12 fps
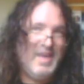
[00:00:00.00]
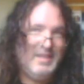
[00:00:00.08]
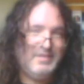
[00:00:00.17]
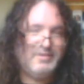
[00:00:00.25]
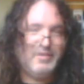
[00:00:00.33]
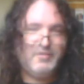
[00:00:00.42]

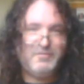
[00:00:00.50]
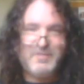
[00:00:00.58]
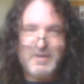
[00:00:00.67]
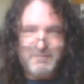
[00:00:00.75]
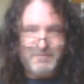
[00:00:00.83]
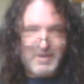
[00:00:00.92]
And so
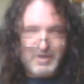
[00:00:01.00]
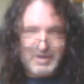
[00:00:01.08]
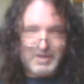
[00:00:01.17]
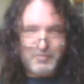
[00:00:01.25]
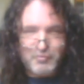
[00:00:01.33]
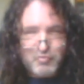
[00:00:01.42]
it felt
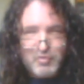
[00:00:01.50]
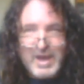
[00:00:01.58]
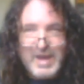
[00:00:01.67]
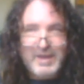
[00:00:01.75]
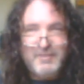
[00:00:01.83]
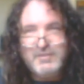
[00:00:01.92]
very
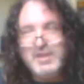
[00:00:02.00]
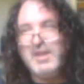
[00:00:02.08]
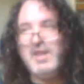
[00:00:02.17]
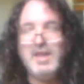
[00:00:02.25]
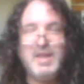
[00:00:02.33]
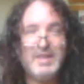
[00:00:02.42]

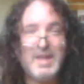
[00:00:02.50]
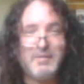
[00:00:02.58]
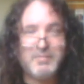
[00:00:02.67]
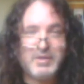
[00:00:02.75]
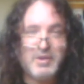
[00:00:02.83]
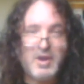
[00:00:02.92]
contrived in
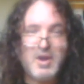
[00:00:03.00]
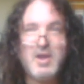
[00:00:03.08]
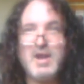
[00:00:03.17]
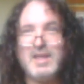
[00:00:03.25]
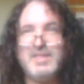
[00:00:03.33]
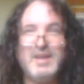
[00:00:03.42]
that
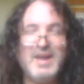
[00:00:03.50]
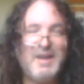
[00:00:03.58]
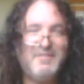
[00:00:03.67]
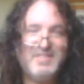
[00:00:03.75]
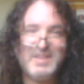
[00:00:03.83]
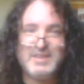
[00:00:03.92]
regard. I
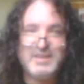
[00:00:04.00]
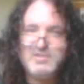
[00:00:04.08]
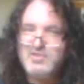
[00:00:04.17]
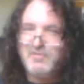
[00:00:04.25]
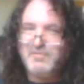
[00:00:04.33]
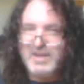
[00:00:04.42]
think I think
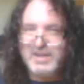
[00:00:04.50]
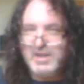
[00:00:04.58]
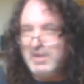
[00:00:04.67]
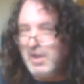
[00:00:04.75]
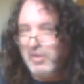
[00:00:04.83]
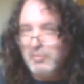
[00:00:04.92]
they should have
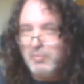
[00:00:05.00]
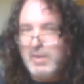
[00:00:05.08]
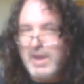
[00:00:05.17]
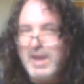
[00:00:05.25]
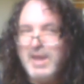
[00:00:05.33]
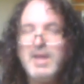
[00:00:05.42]
found another
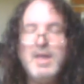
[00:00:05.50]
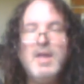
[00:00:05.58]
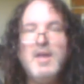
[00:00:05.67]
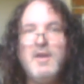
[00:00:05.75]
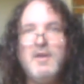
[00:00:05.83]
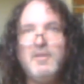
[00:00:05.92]
way
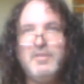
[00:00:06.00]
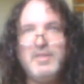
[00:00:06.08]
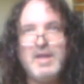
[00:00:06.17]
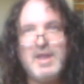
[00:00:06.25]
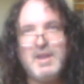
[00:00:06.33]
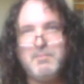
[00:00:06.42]

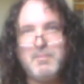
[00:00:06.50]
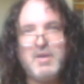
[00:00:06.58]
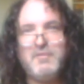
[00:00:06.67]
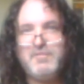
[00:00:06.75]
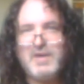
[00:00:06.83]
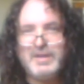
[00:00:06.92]
that
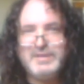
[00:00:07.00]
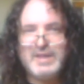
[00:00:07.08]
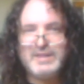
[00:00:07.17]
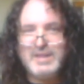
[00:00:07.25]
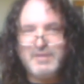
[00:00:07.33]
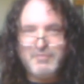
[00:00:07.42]
Mudd
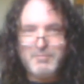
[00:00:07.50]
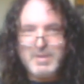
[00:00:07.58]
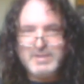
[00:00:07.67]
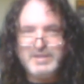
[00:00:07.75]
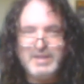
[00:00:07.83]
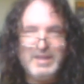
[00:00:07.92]
found out the
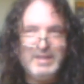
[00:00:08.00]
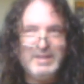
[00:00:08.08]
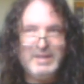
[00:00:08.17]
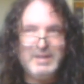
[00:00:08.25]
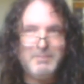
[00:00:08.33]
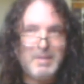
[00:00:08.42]
information
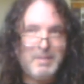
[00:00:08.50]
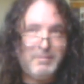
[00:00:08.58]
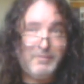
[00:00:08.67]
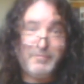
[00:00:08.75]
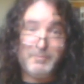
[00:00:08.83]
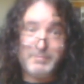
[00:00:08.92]
he needed,
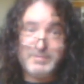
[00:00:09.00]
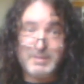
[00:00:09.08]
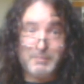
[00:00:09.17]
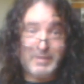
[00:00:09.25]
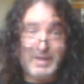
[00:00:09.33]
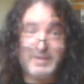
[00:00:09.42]
maybe from
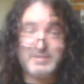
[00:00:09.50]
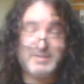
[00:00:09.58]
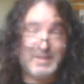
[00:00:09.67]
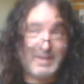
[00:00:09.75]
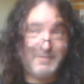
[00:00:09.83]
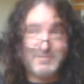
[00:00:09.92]
someone
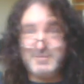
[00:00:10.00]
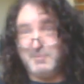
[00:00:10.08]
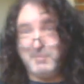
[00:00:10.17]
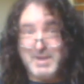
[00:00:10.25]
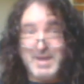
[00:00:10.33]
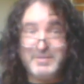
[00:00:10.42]
else. Like if
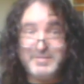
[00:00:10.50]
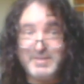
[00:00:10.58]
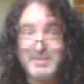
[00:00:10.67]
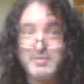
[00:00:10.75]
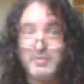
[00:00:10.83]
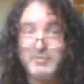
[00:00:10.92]
someone
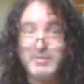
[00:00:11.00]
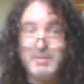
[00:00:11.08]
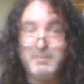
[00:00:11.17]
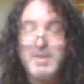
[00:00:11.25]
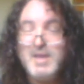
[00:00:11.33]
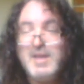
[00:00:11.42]
else had
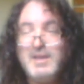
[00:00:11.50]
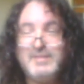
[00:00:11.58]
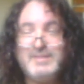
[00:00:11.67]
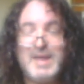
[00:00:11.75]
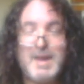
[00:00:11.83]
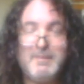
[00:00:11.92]
told them,
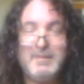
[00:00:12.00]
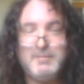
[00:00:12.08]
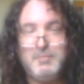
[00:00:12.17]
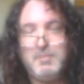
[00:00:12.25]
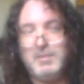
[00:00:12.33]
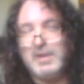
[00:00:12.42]

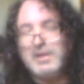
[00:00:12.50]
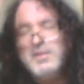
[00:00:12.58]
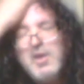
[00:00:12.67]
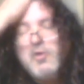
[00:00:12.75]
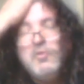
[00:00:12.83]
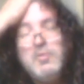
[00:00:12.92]
Stamets would be
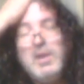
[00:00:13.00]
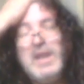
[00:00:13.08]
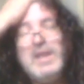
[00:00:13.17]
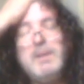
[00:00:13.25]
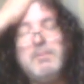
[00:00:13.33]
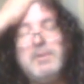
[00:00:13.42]
like, "No, you
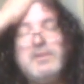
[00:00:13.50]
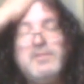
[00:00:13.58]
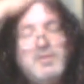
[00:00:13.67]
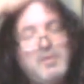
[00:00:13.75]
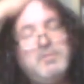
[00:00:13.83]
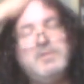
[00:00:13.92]
idiot,"
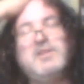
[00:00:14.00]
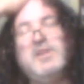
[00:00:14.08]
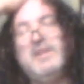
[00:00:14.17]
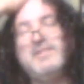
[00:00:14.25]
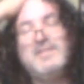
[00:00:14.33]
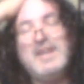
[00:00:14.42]
because no
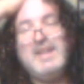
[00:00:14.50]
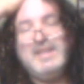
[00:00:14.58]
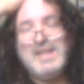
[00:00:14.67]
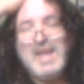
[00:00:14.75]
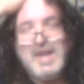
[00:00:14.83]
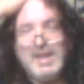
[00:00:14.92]
one's gonna
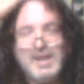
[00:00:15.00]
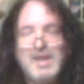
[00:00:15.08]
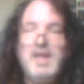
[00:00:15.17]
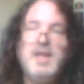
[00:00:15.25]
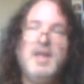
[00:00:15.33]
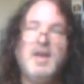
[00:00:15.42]
stay dead.